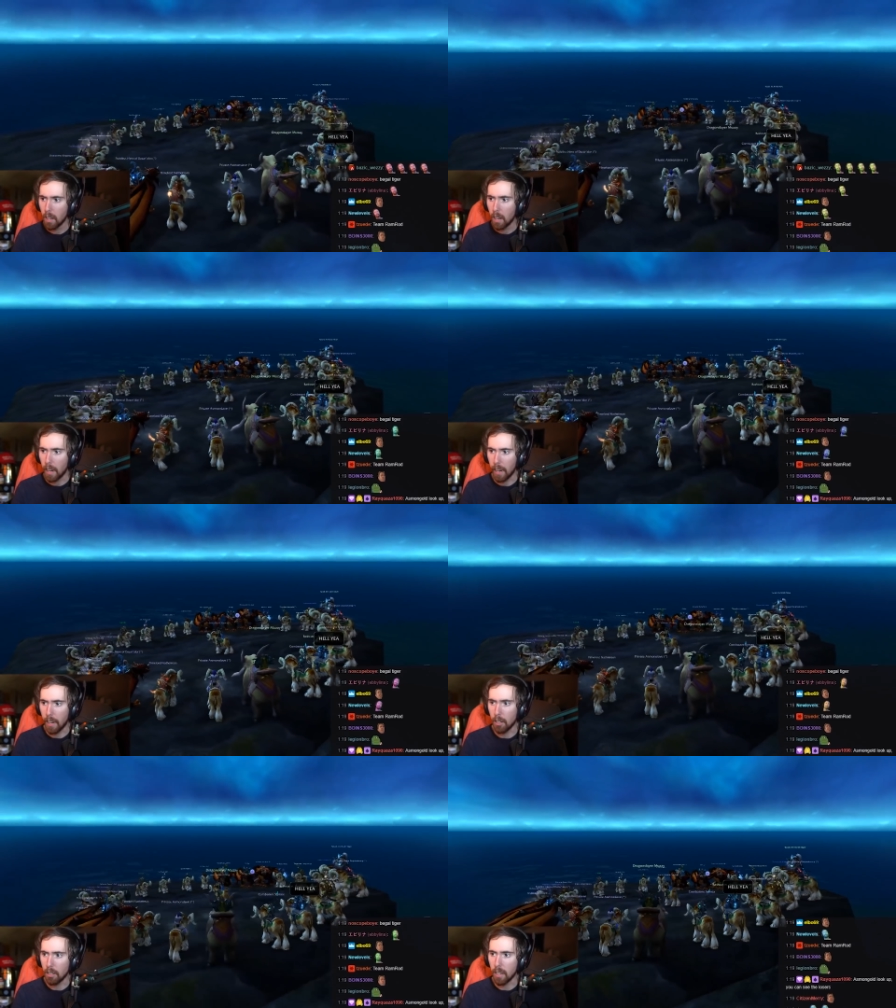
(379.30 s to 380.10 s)

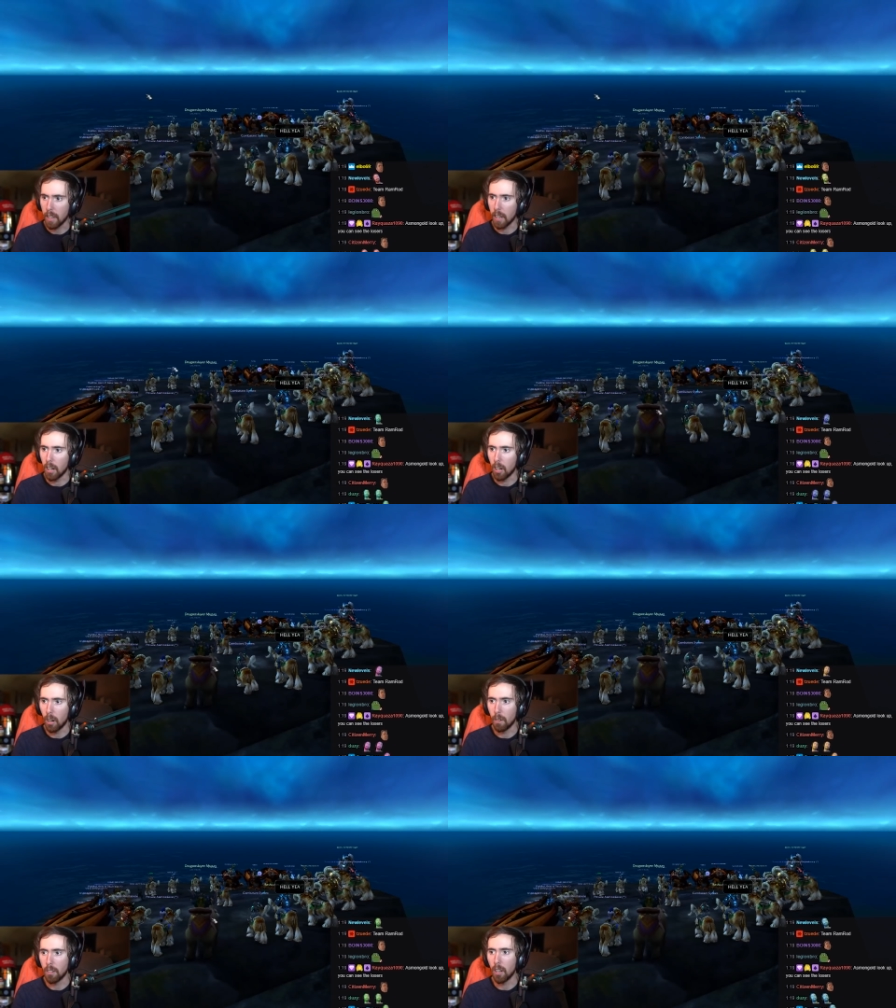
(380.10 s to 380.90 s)
Hell yeah.
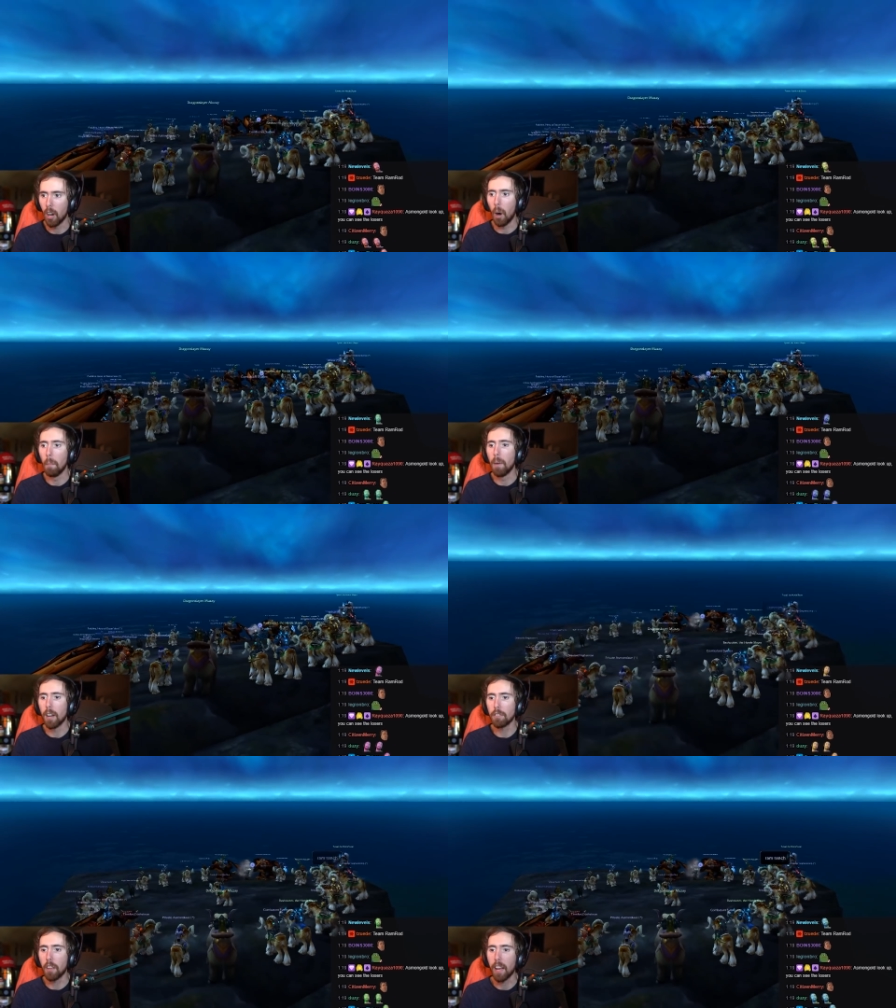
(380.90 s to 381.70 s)
Oh no,
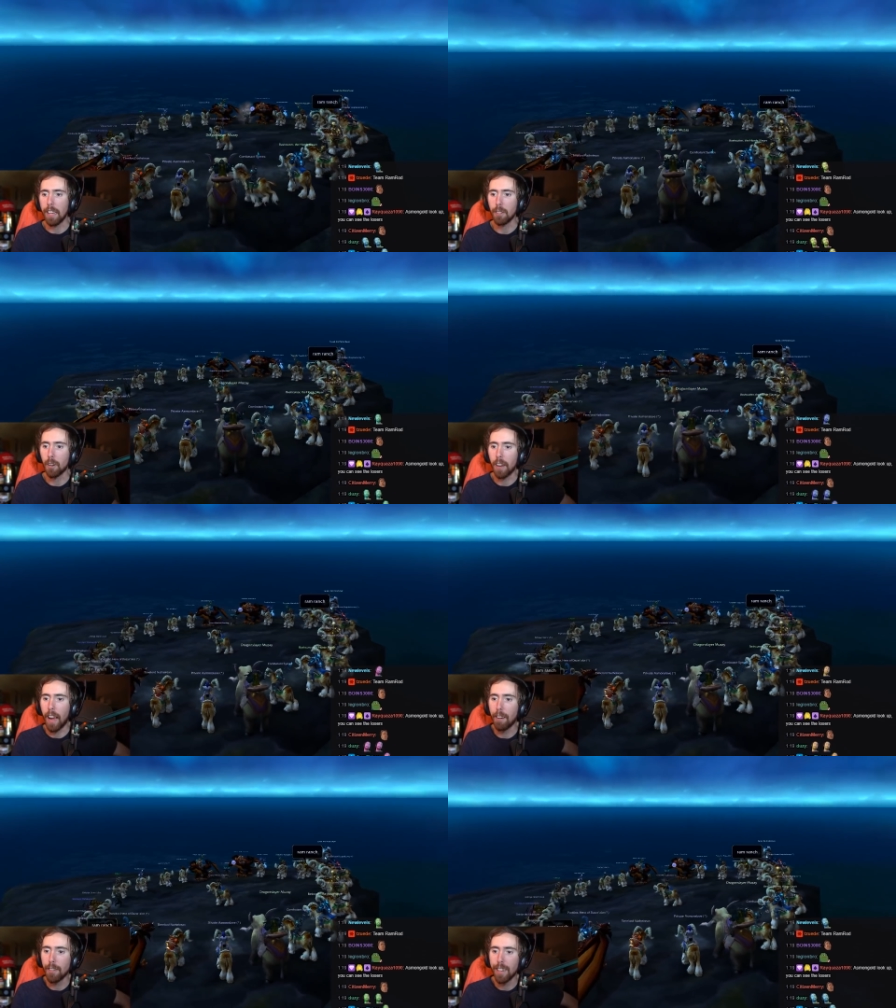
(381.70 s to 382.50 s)
Muzze, you don't
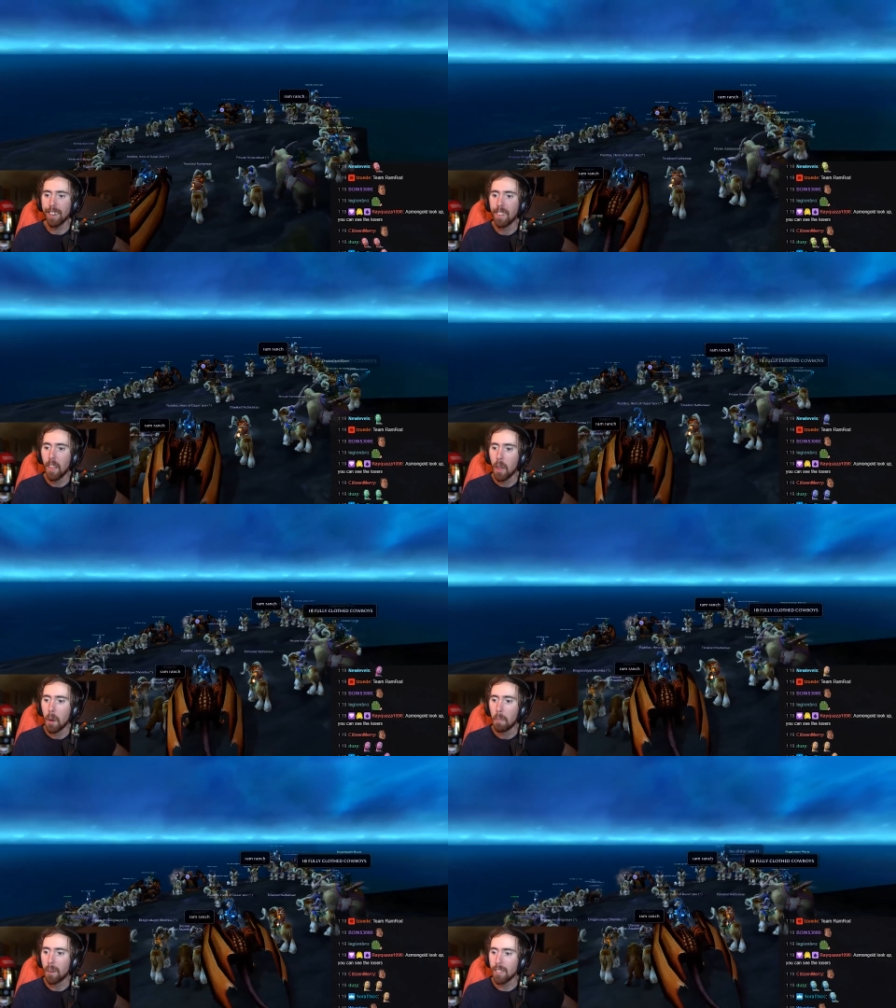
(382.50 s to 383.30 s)
have it?
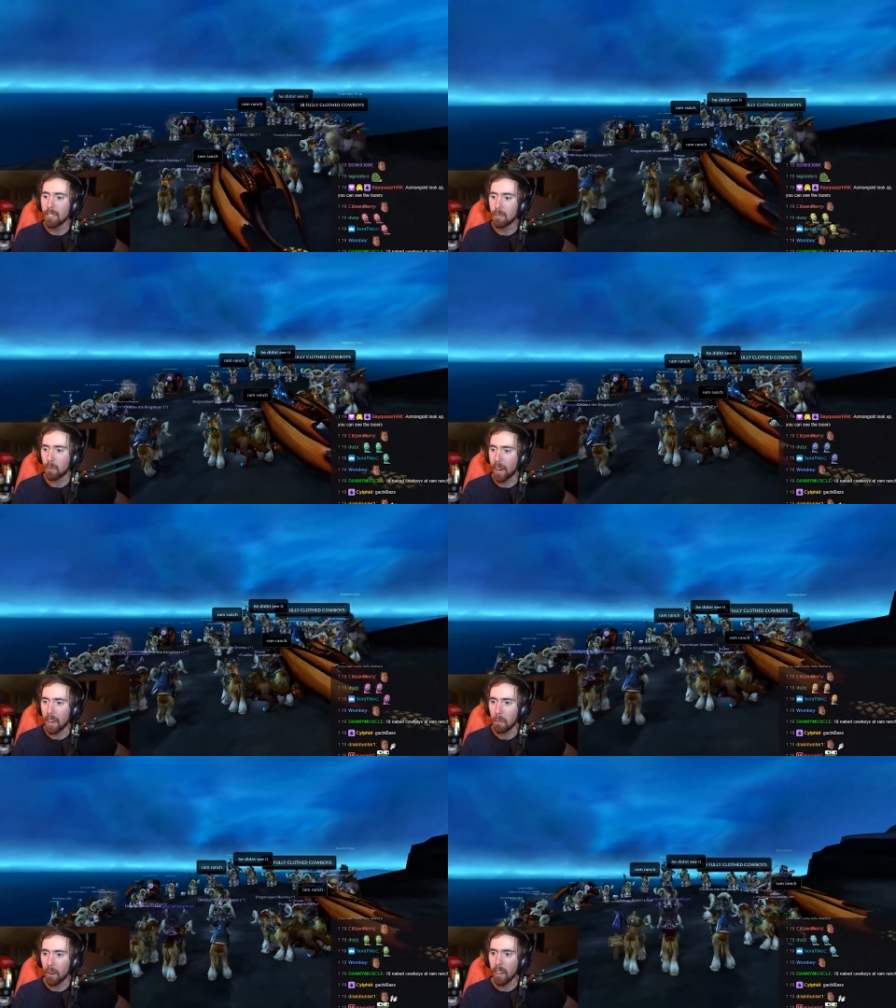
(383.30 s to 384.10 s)
Puddin's
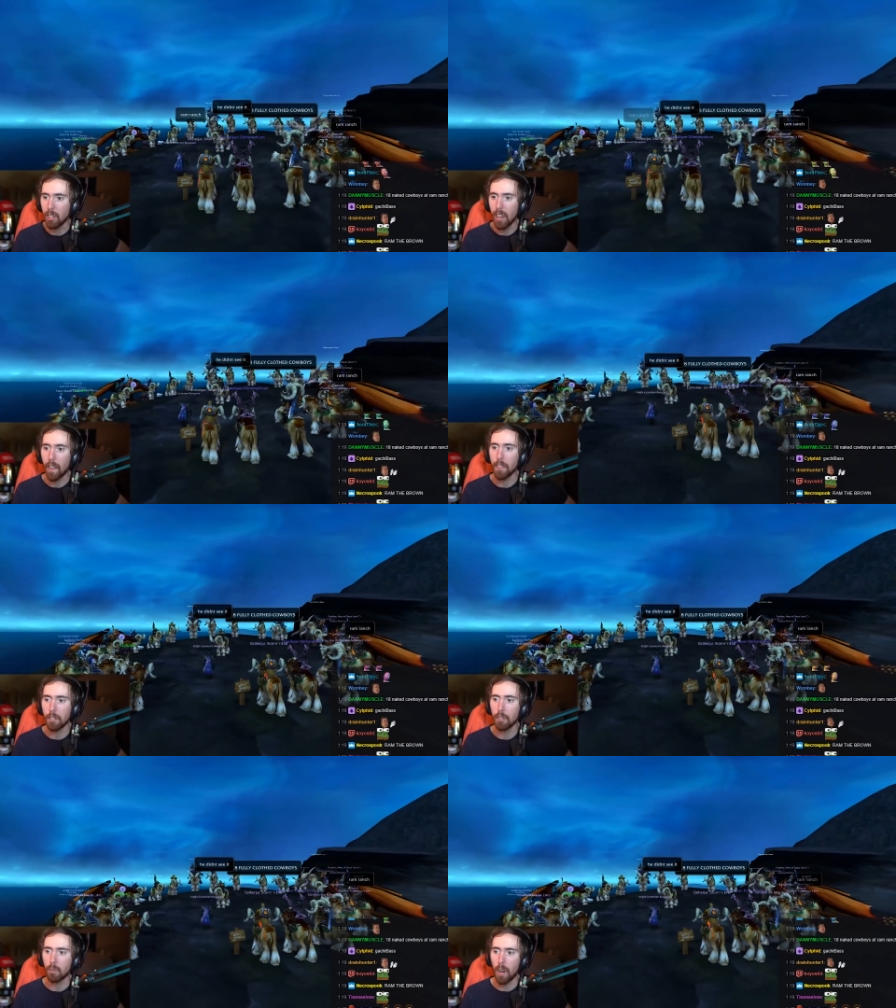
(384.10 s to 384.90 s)
Ram Ranch? Yeah,
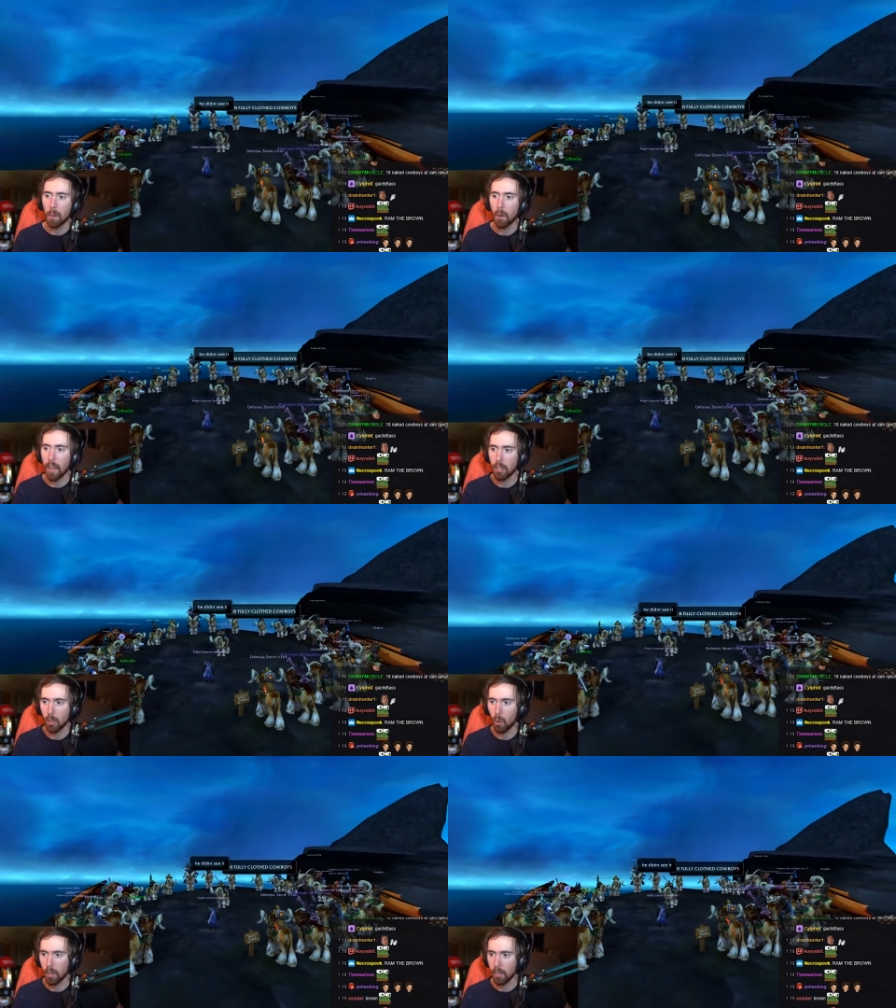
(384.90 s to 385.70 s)
this is Ram Ranch
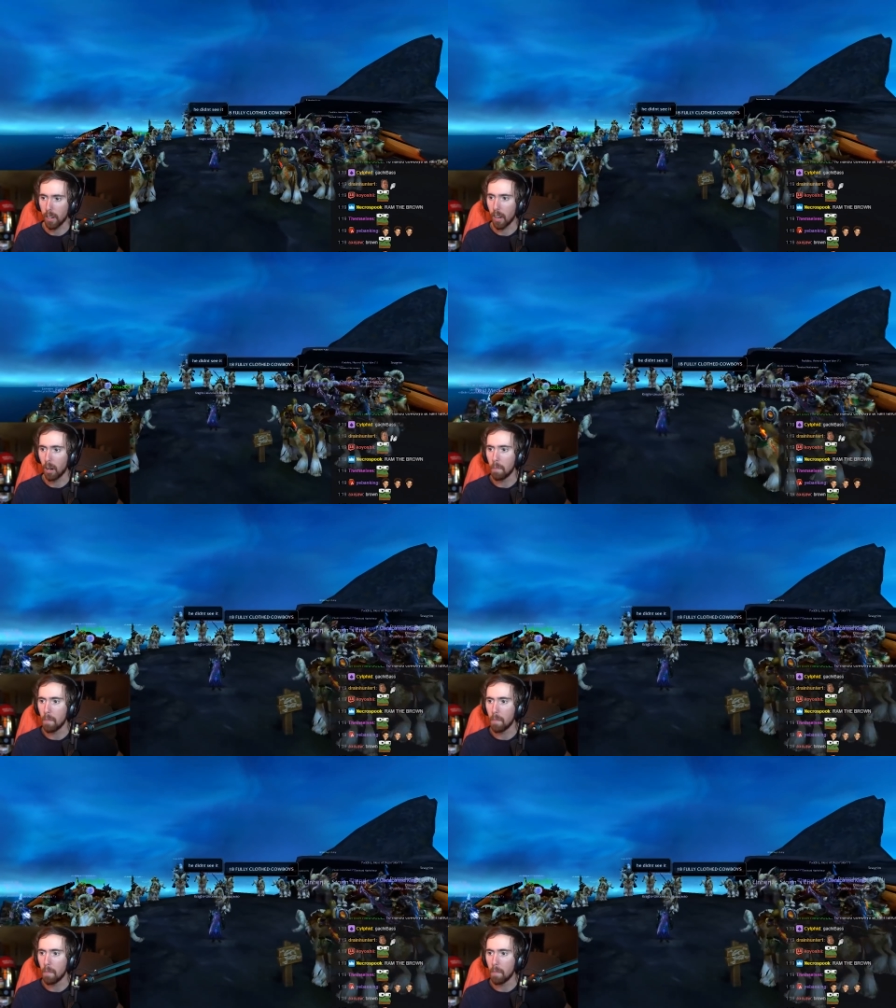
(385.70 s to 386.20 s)
accordingly. Oh.